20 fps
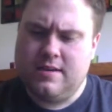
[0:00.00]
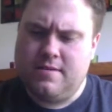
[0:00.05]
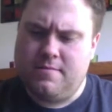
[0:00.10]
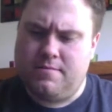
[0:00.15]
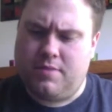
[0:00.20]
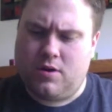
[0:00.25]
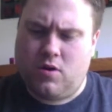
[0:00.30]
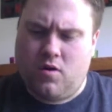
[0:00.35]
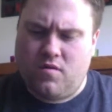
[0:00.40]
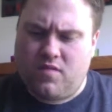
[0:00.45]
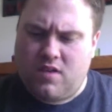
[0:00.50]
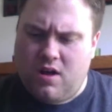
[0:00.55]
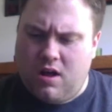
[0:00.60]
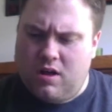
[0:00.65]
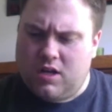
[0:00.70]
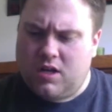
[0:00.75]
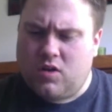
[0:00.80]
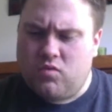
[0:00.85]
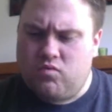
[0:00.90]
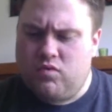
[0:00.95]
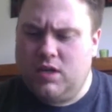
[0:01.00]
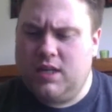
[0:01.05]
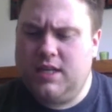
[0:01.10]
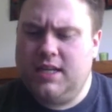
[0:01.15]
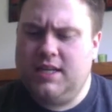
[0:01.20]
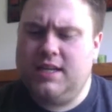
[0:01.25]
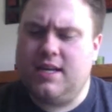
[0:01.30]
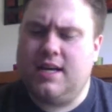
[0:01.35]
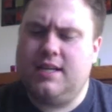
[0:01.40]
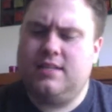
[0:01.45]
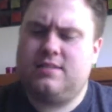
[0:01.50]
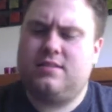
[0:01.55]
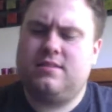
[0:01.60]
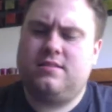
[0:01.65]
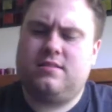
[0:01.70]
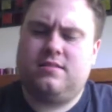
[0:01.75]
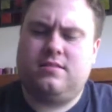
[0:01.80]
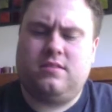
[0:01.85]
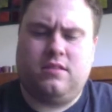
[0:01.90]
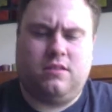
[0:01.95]
but overall, a really
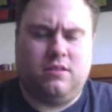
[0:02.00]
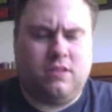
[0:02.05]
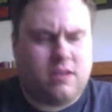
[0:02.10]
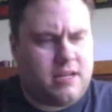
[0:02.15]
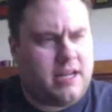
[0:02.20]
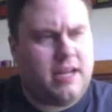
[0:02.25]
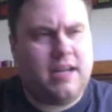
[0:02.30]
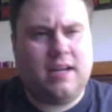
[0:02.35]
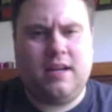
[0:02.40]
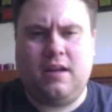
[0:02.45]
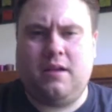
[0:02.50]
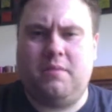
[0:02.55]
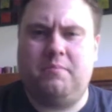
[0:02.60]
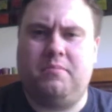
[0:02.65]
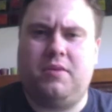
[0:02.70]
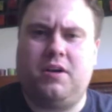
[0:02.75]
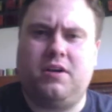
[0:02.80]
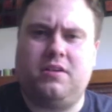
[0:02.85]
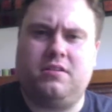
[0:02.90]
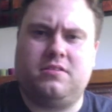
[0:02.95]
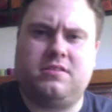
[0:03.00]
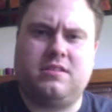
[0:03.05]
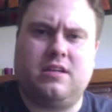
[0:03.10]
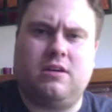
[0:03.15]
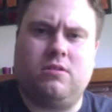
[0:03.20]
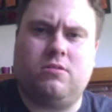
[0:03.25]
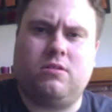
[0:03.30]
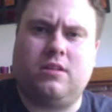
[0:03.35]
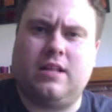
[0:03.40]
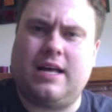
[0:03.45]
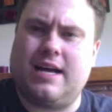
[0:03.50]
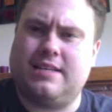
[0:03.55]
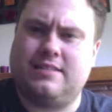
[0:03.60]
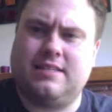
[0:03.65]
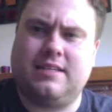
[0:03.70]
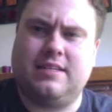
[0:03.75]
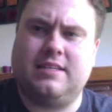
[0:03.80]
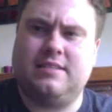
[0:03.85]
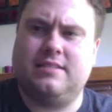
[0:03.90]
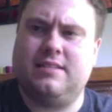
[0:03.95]
nice-looking Imperial Stout,
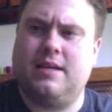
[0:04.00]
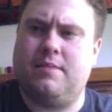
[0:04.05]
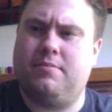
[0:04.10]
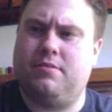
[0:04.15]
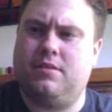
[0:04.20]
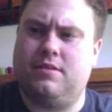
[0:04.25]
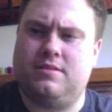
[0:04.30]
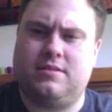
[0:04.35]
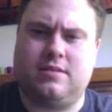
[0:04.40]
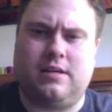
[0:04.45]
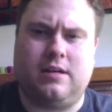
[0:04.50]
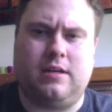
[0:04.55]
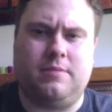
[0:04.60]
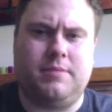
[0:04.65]
classic example of a style.